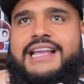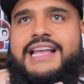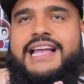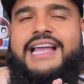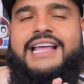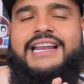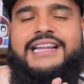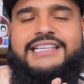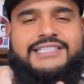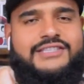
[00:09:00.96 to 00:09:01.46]

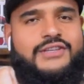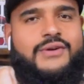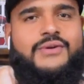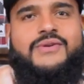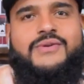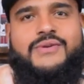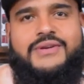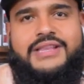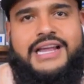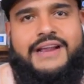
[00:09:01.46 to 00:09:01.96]
and it's so
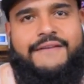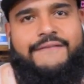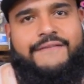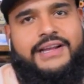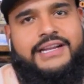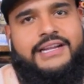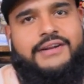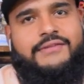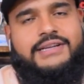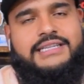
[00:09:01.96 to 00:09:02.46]
cool that I
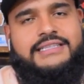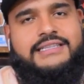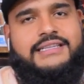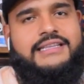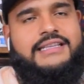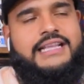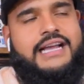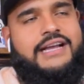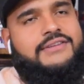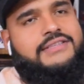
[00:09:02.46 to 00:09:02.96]
finally reached
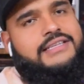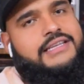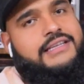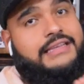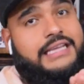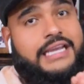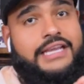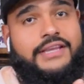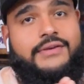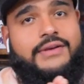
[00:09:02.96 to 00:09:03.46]

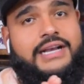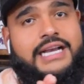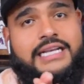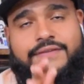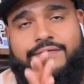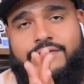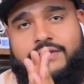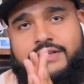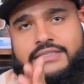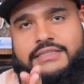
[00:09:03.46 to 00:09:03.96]
1,000. Thank you
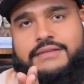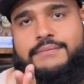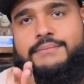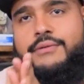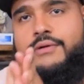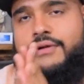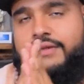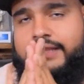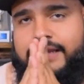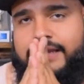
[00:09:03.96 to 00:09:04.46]
guys for the support.